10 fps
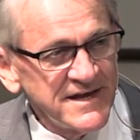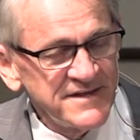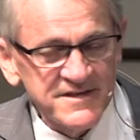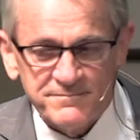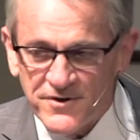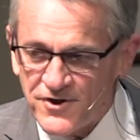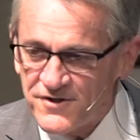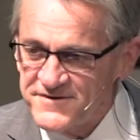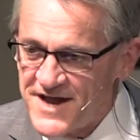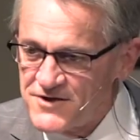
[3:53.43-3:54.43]
And then
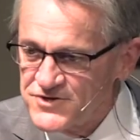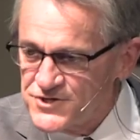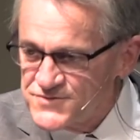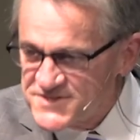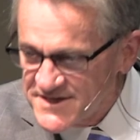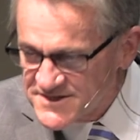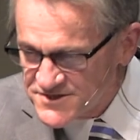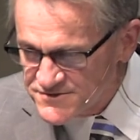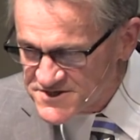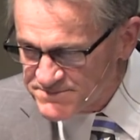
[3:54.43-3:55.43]
Paul now goes
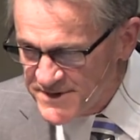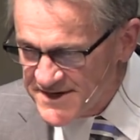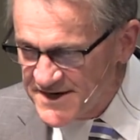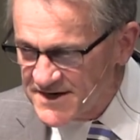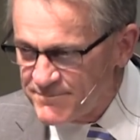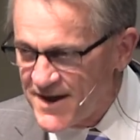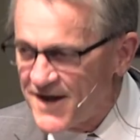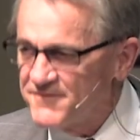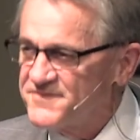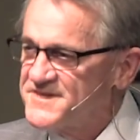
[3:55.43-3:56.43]
into speaking
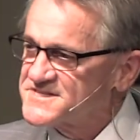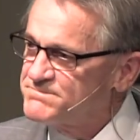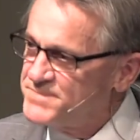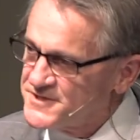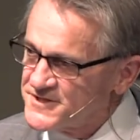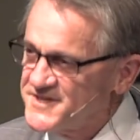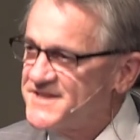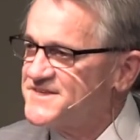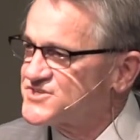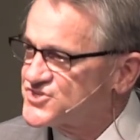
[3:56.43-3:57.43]
about this
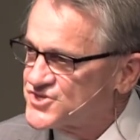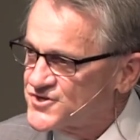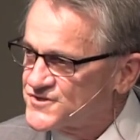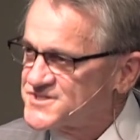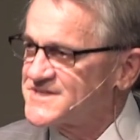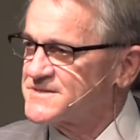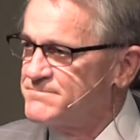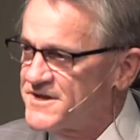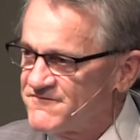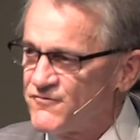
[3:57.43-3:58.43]
building, this church. That's a
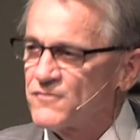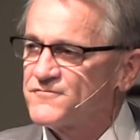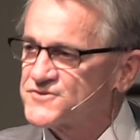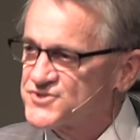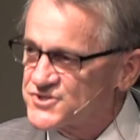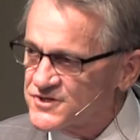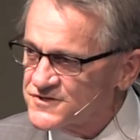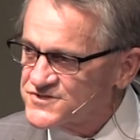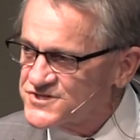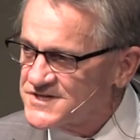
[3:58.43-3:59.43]
metaphor for
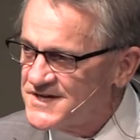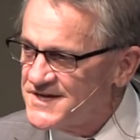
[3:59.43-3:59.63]
church.